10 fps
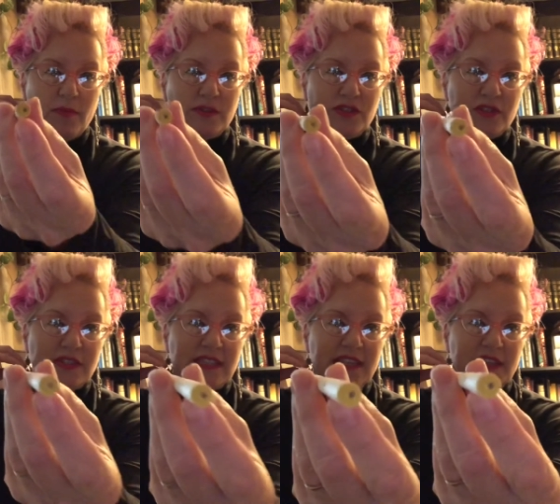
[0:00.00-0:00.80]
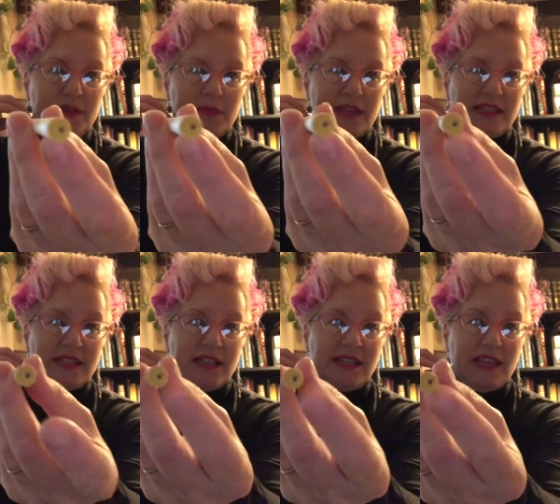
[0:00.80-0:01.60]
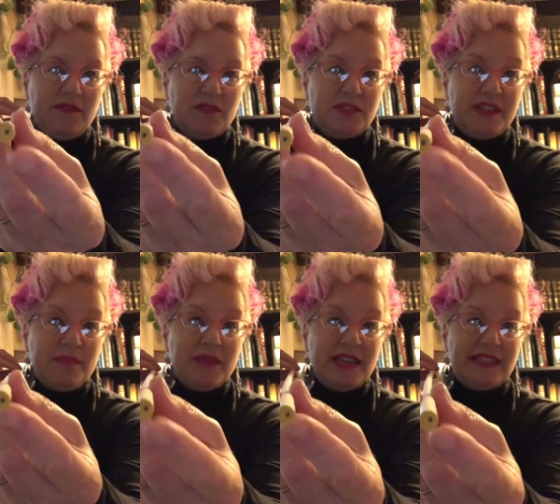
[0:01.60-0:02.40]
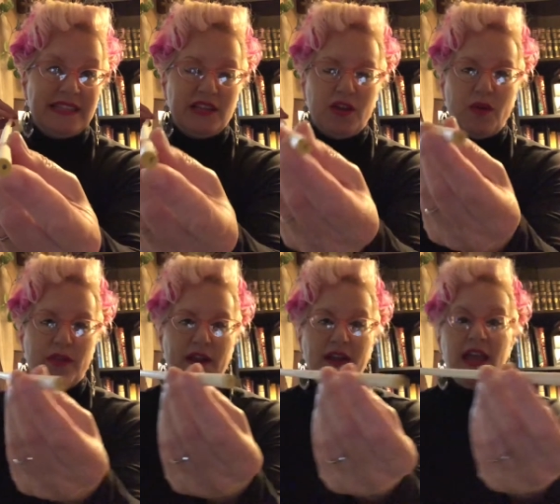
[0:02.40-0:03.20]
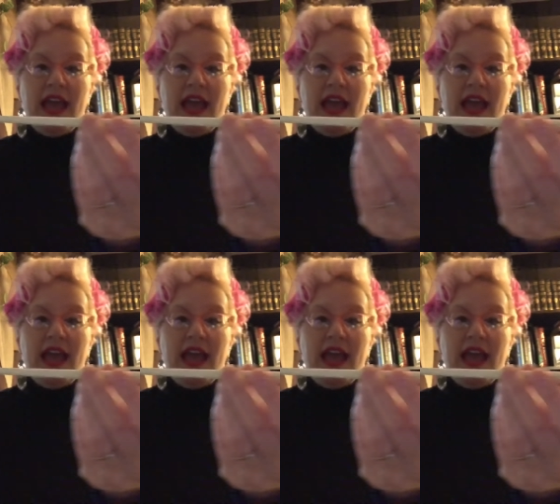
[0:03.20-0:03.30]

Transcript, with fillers: which you see here because a leaf or something is gonna go there.